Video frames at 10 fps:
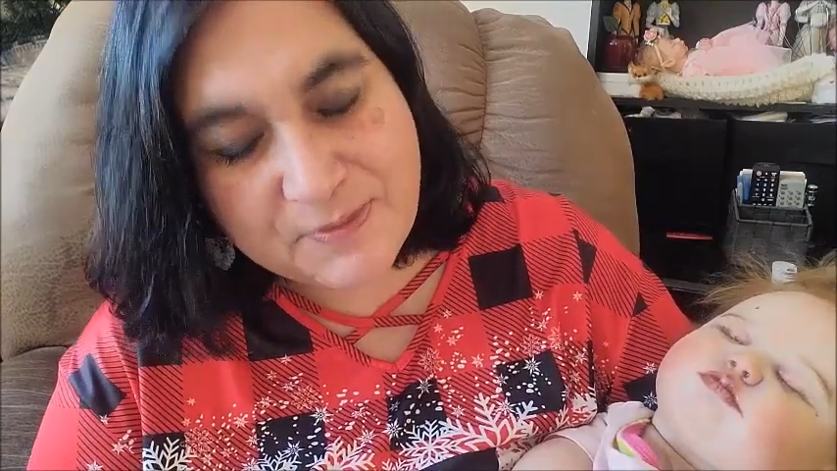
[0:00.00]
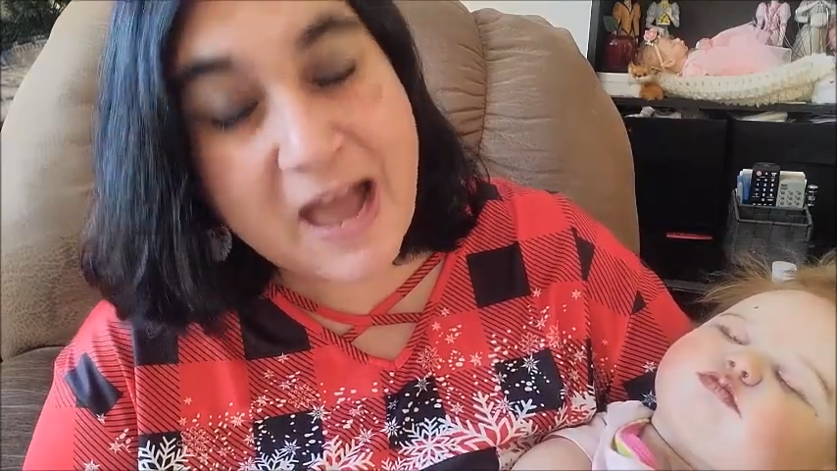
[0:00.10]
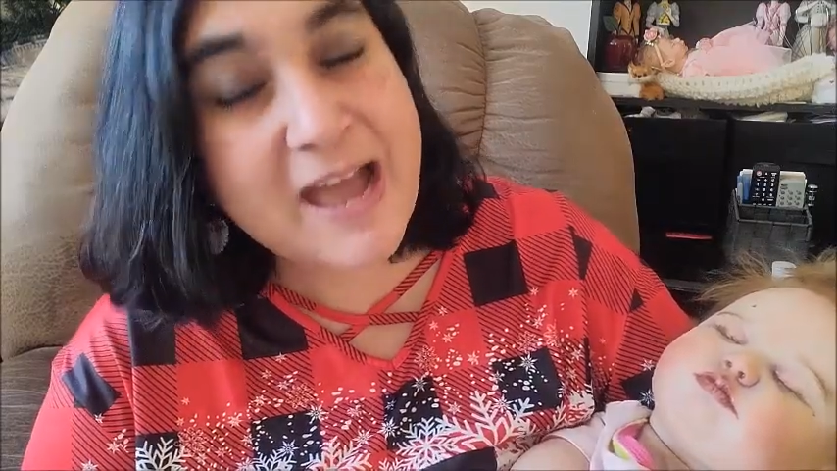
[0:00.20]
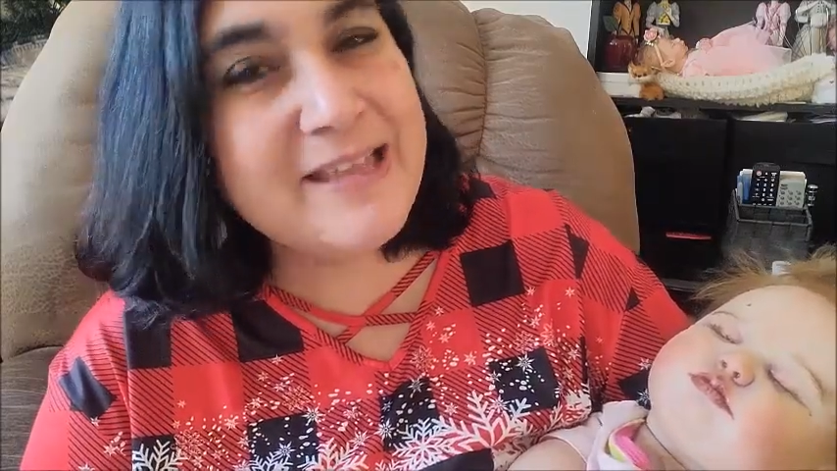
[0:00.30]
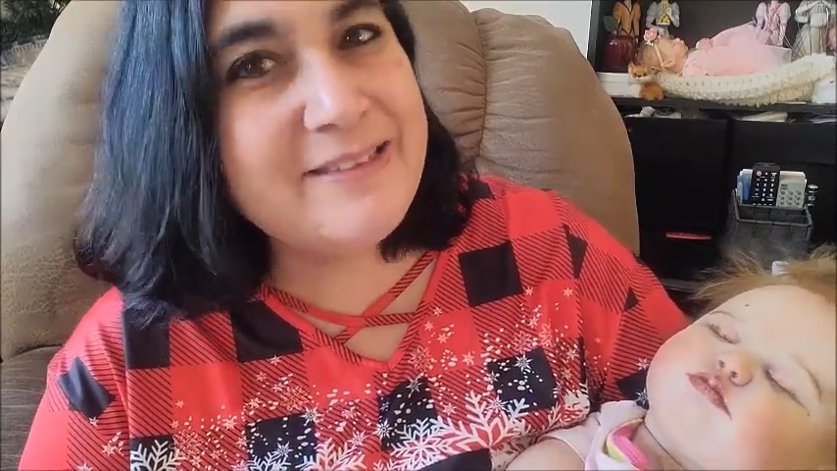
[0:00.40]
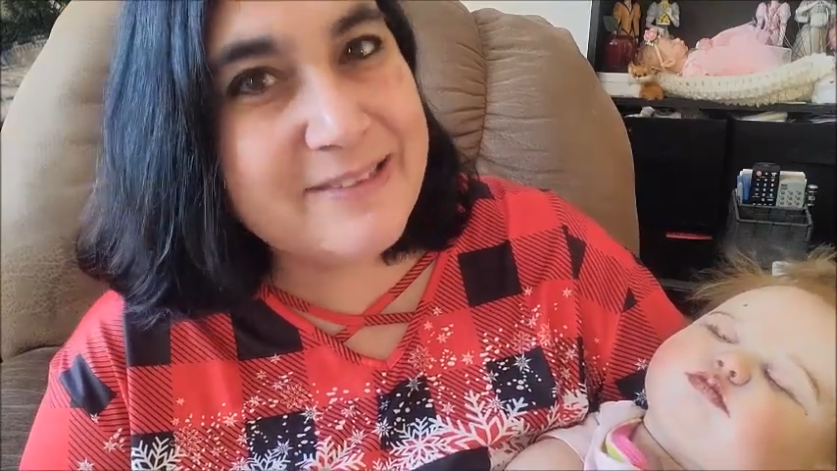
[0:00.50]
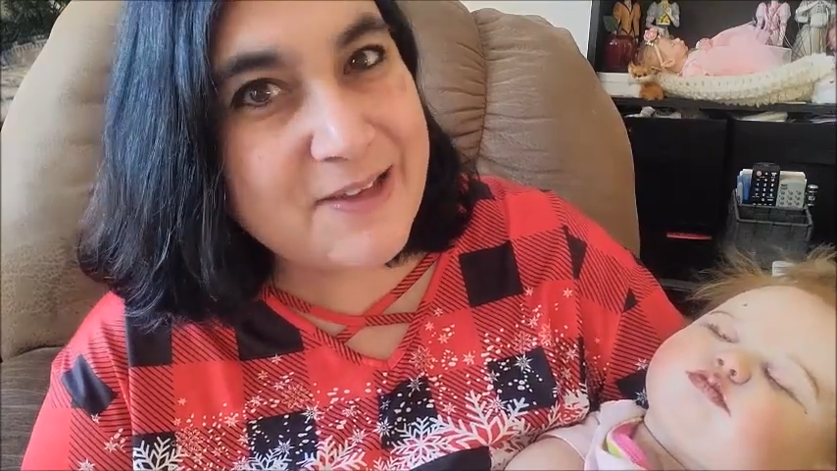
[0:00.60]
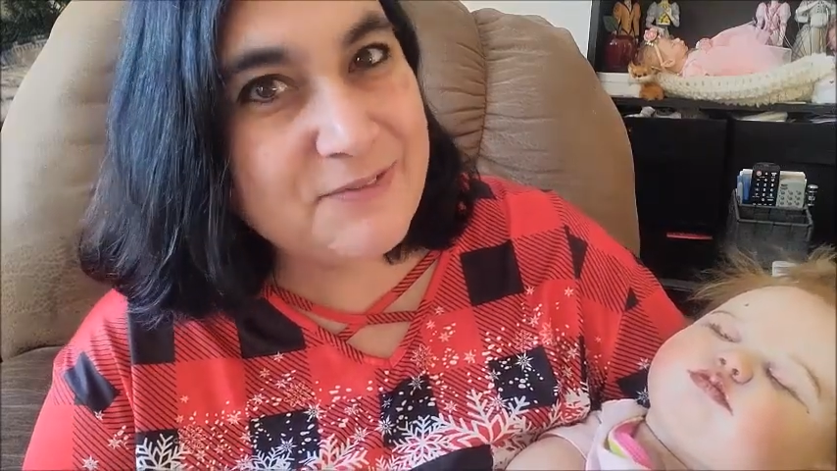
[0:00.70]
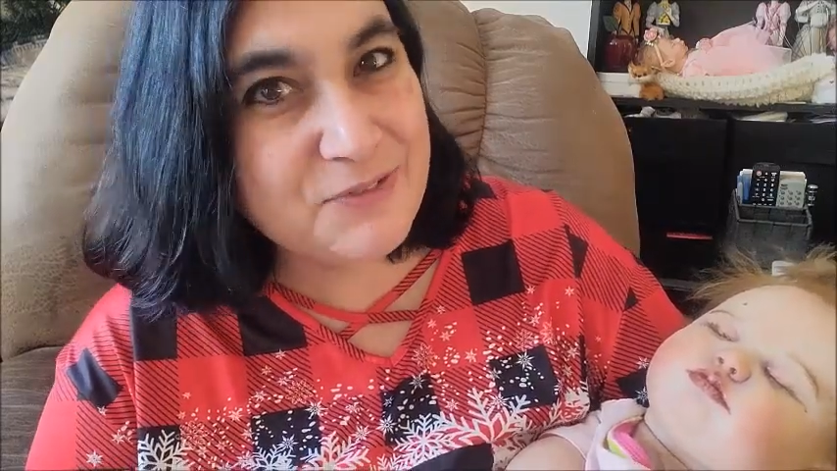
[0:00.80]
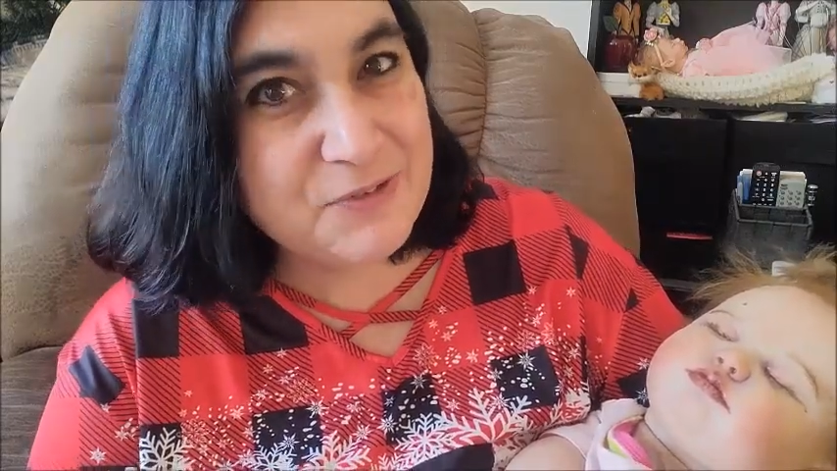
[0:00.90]
I
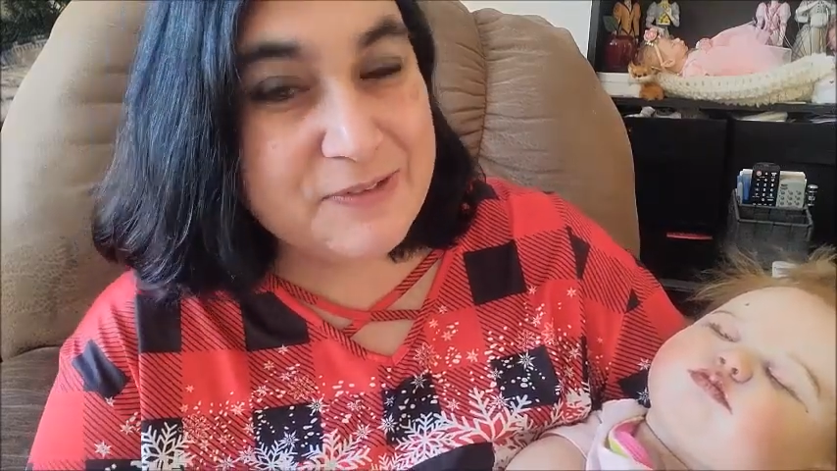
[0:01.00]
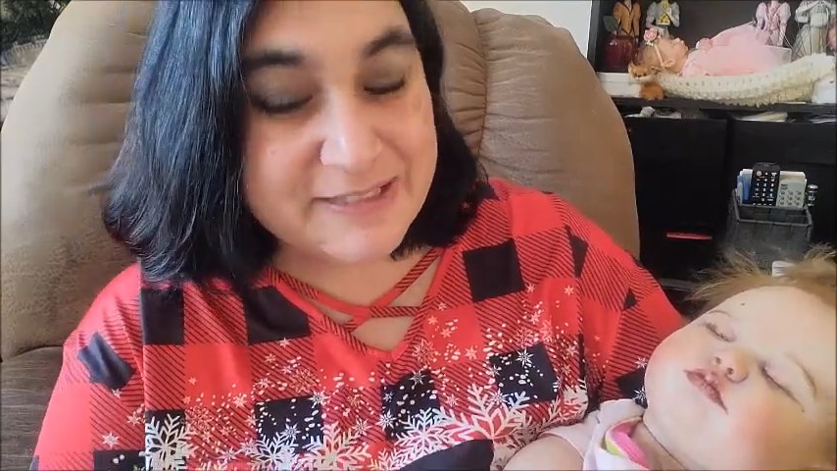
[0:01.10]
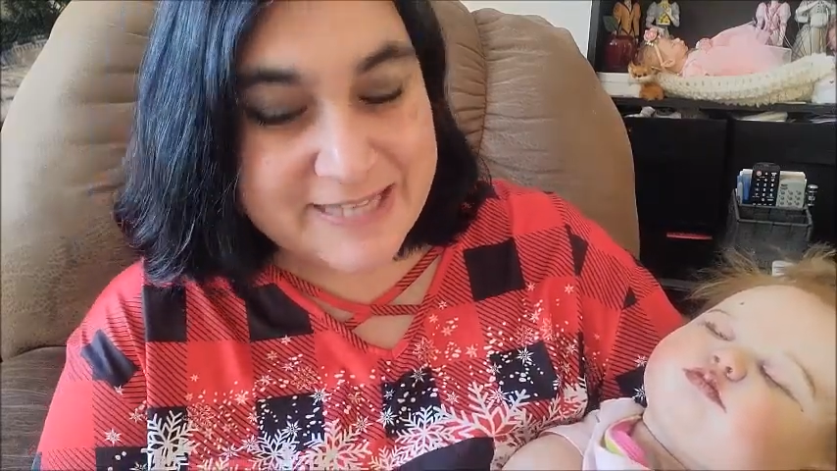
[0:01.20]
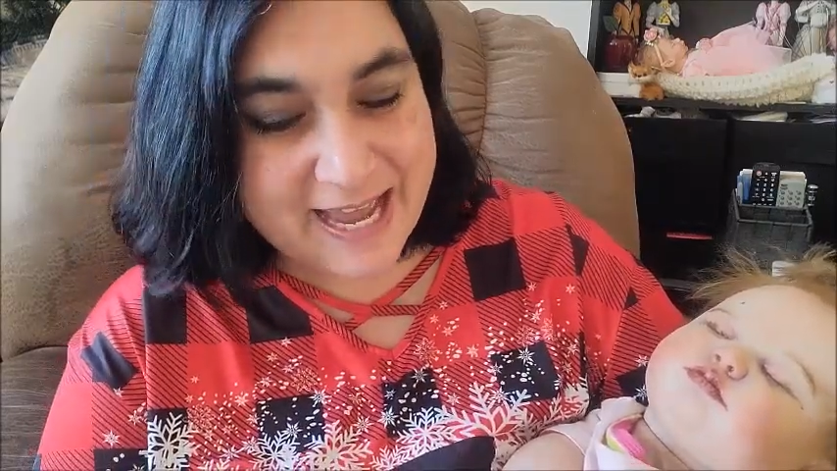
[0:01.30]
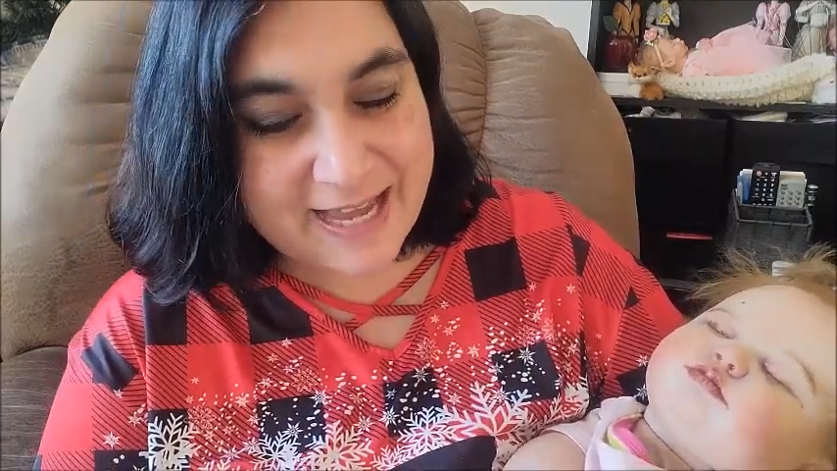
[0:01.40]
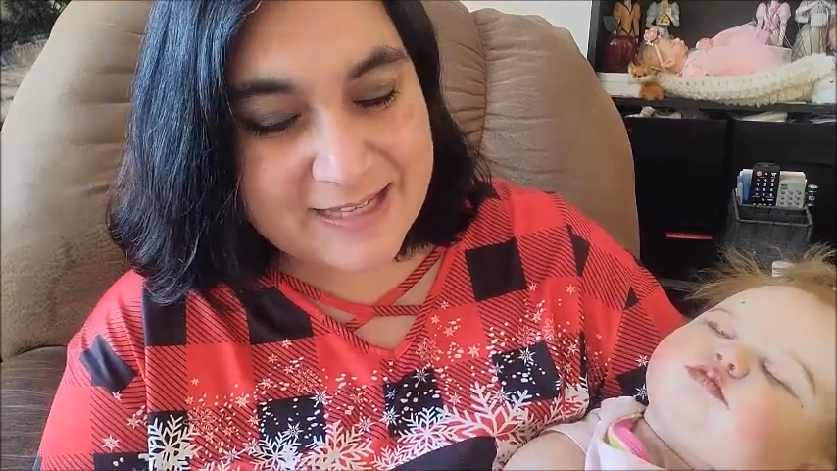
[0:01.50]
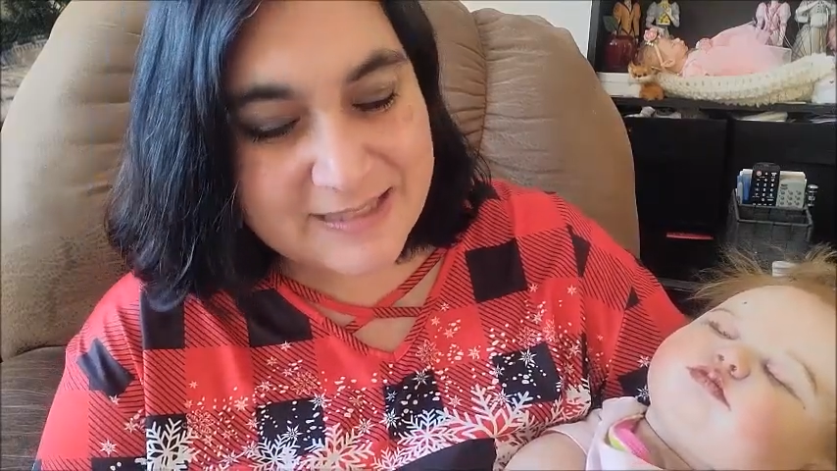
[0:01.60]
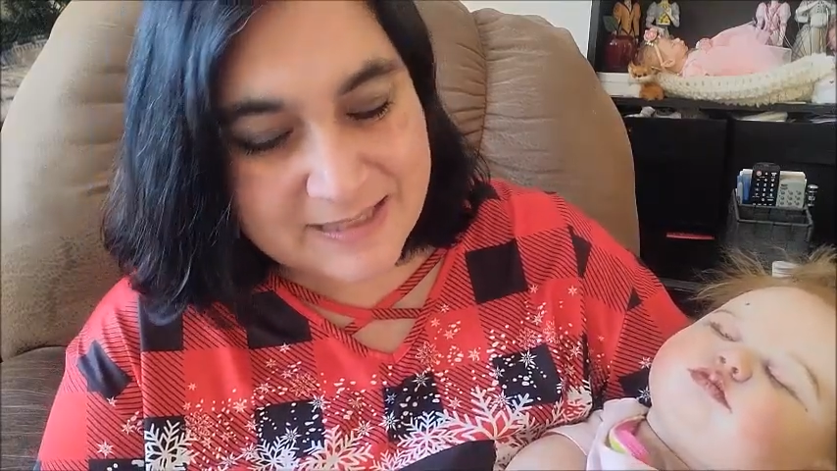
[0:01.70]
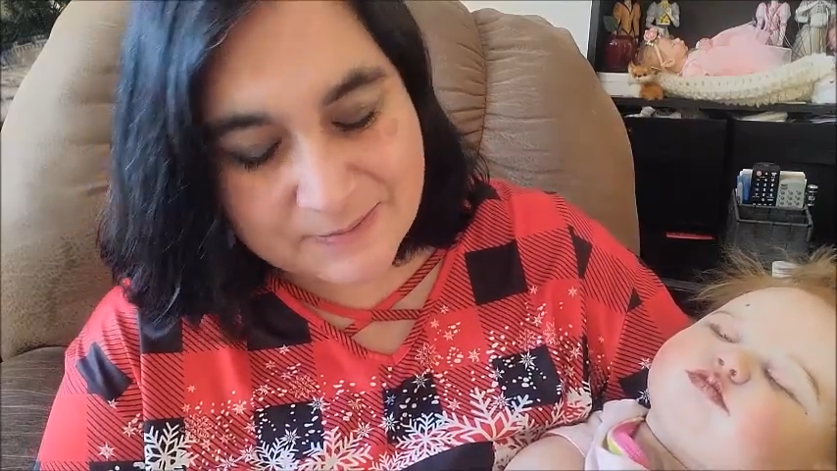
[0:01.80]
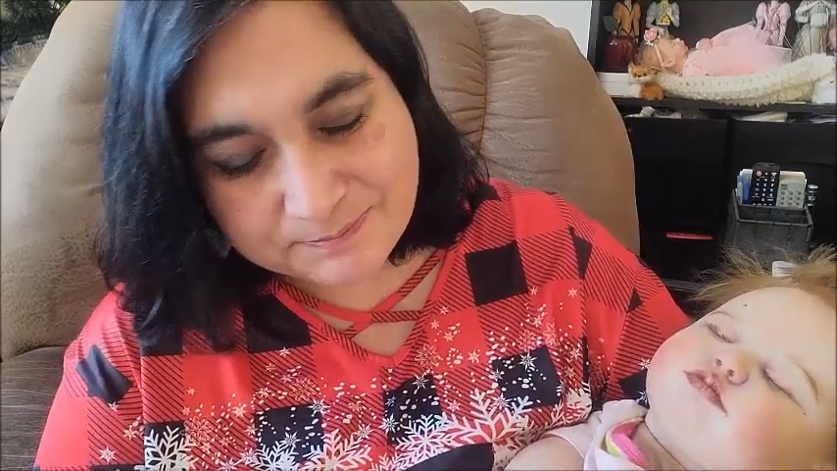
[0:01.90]
love doing tags.